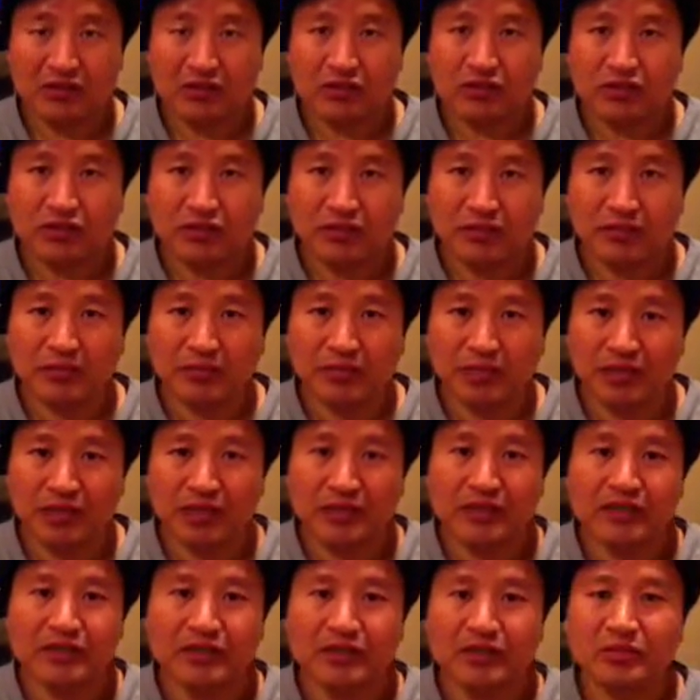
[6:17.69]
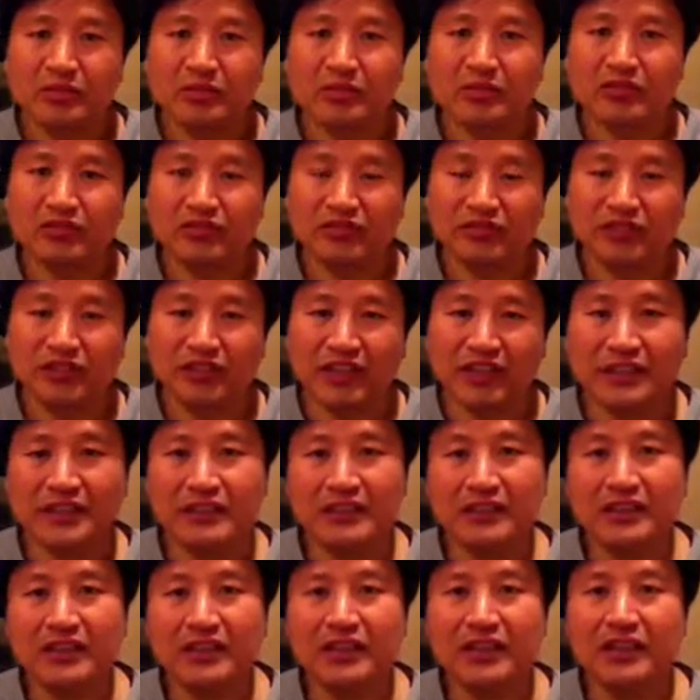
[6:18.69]
treatment in terms of
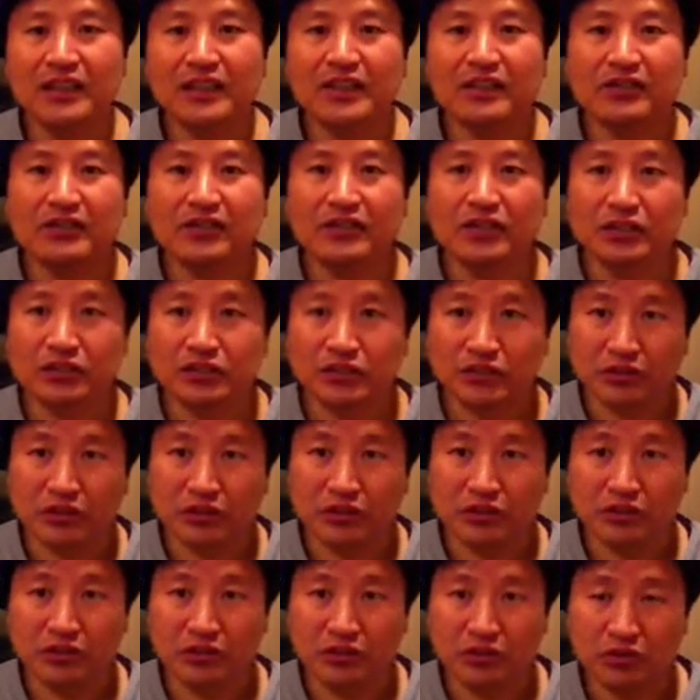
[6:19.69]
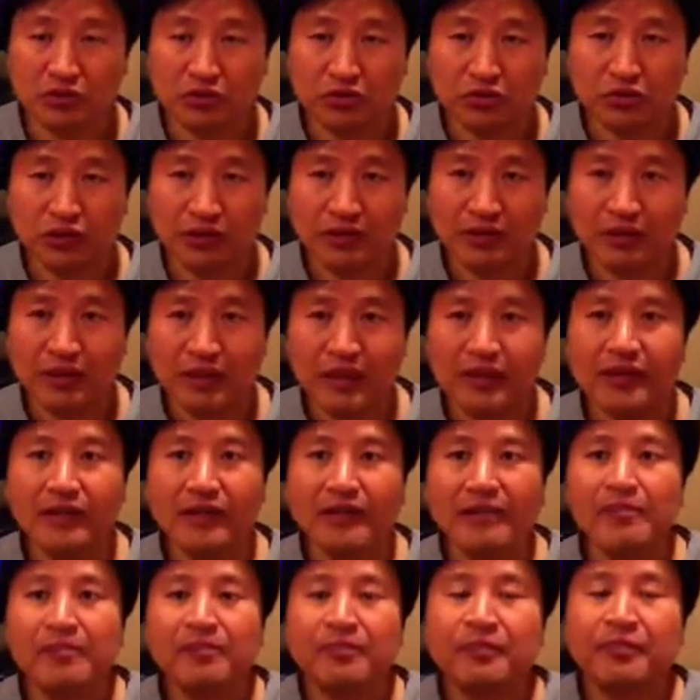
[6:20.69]
infection than doing a surgical treatment.
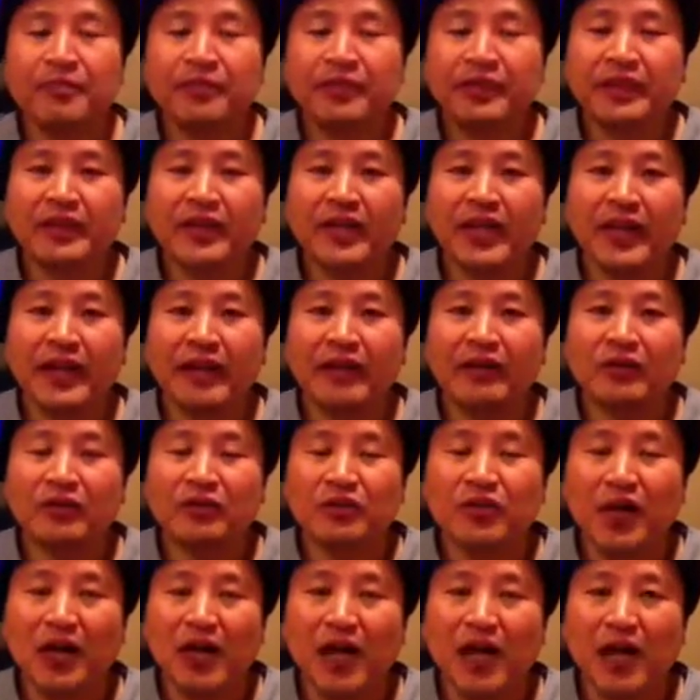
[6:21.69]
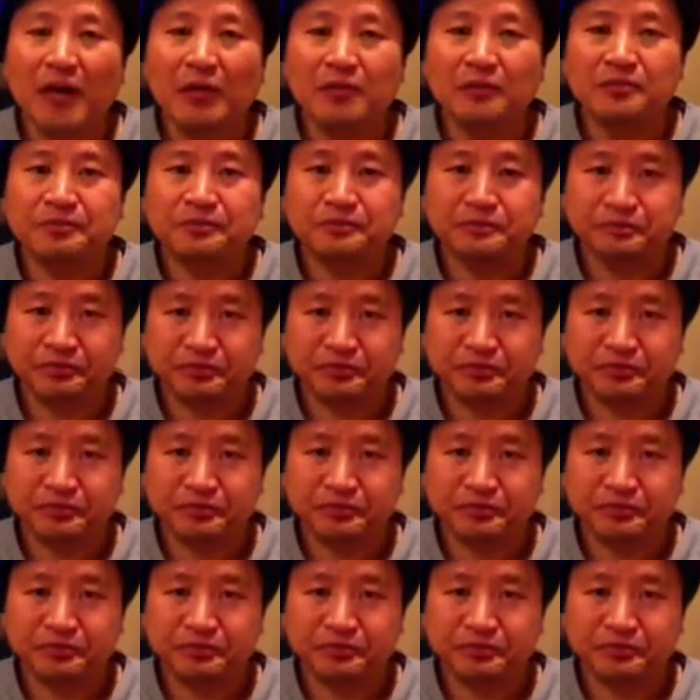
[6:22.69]
Now,